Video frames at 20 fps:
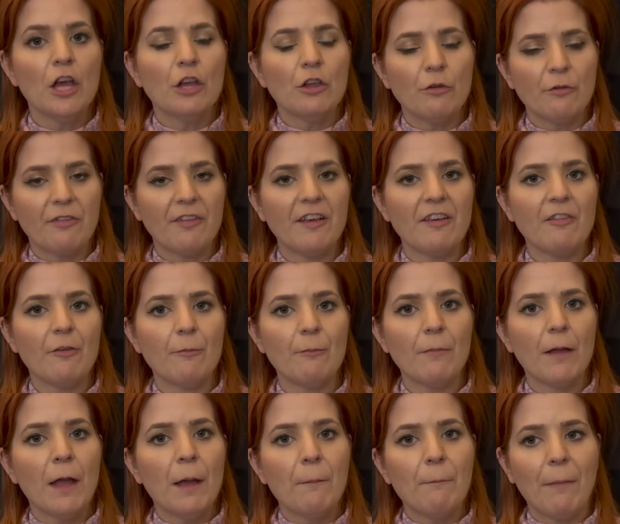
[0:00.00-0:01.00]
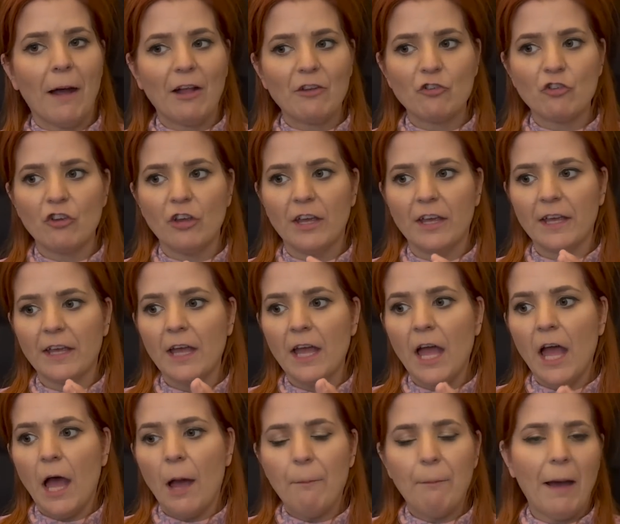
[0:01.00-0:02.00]
You see them matching
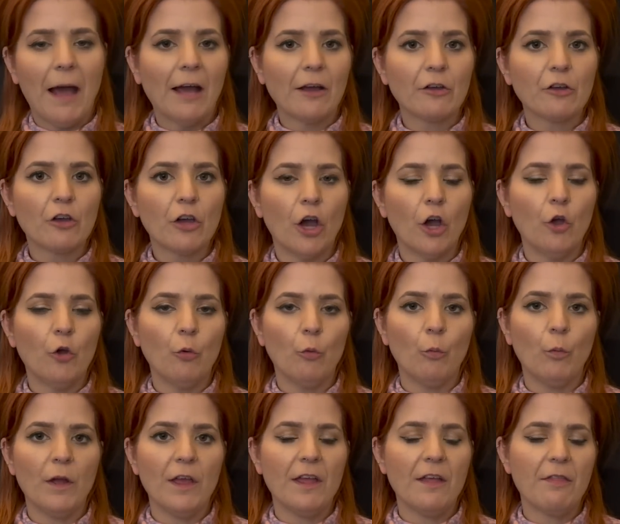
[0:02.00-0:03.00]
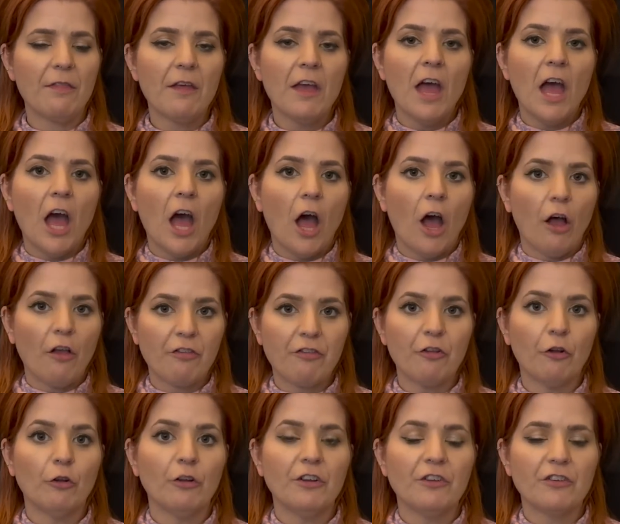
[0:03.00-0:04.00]
a pattern coat with a
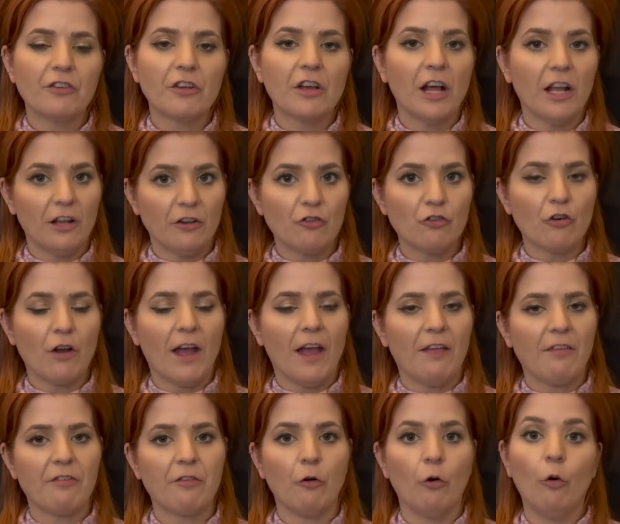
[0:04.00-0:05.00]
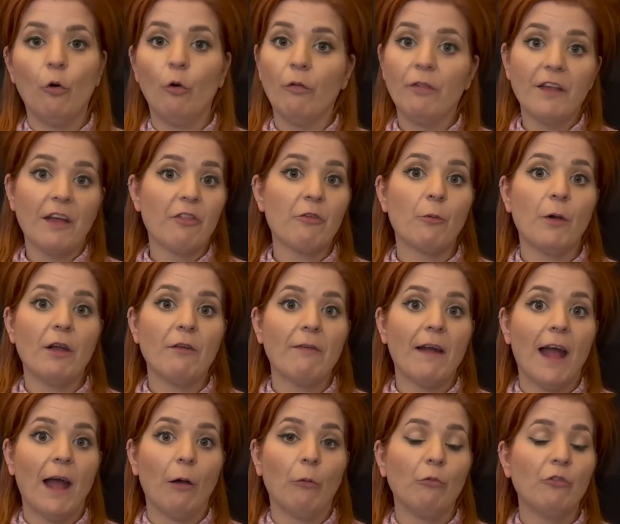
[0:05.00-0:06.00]
solid colour dress or the other way
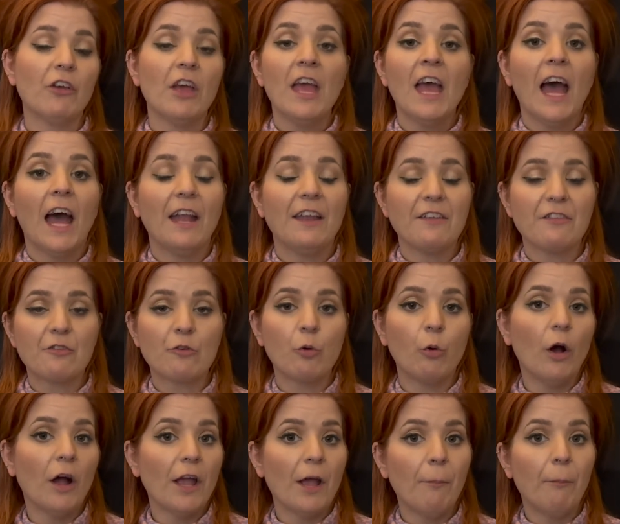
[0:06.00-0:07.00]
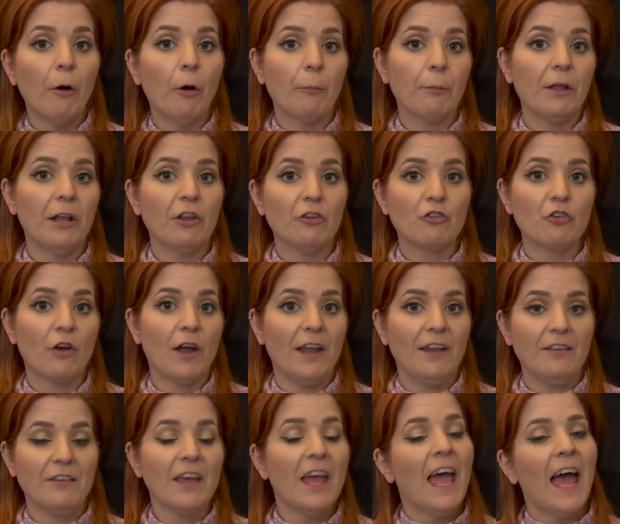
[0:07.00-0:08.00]
around, and it's quite a popular
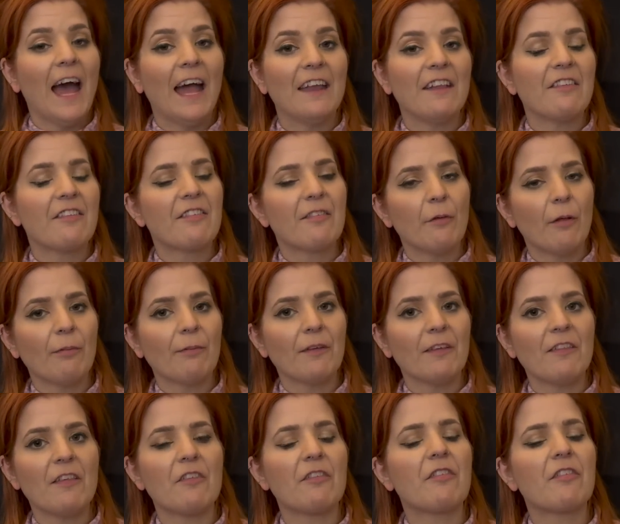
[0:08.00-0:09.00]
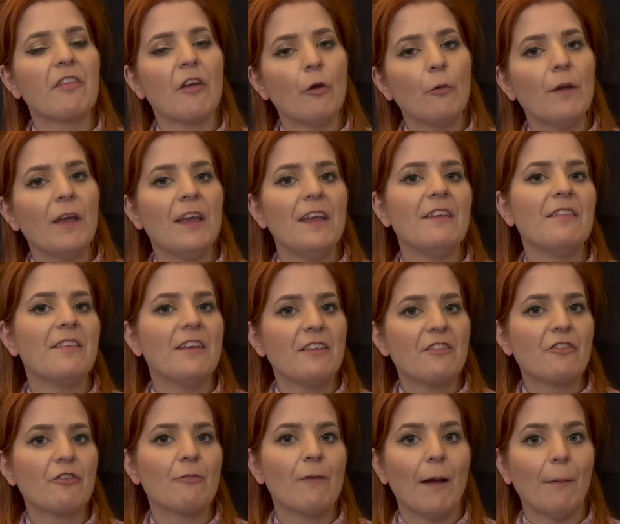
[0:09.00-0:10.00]
trend, and it's something that's so easy
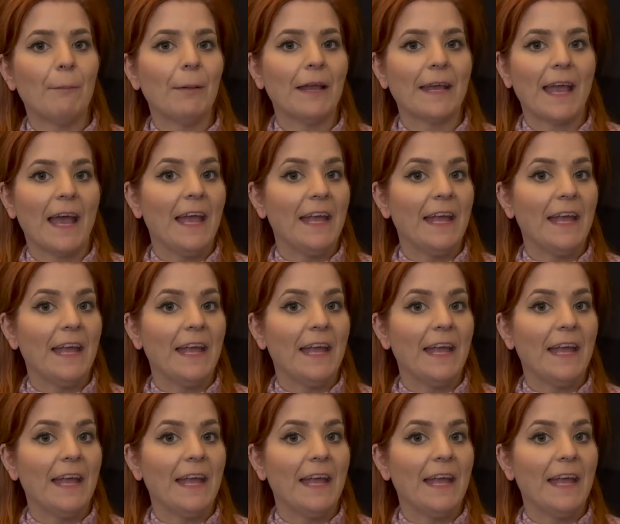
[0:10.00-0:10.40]
to replicate